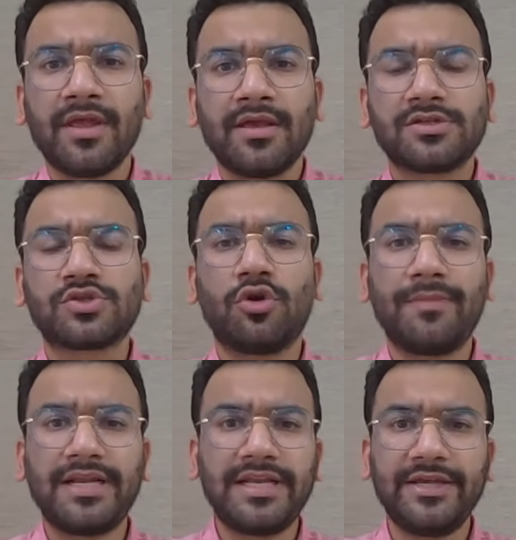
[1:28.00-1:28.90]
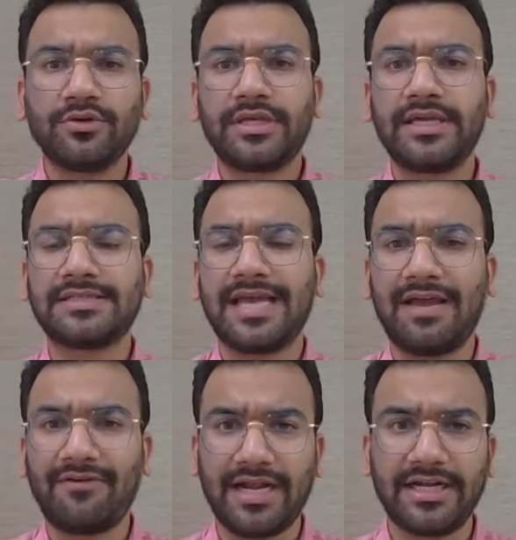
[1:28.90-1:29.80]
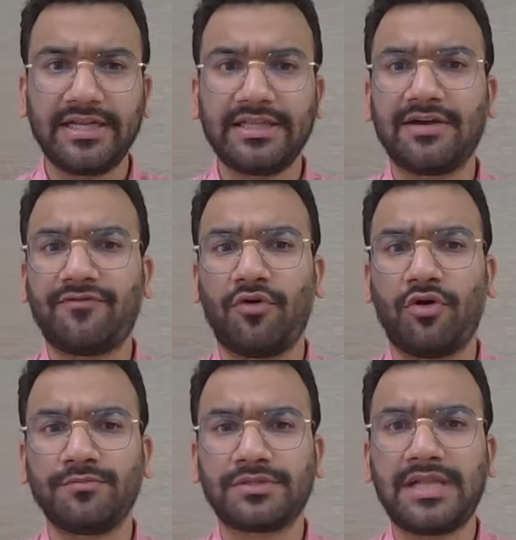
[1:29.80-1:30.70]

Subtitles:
so many new things they have added in the forms.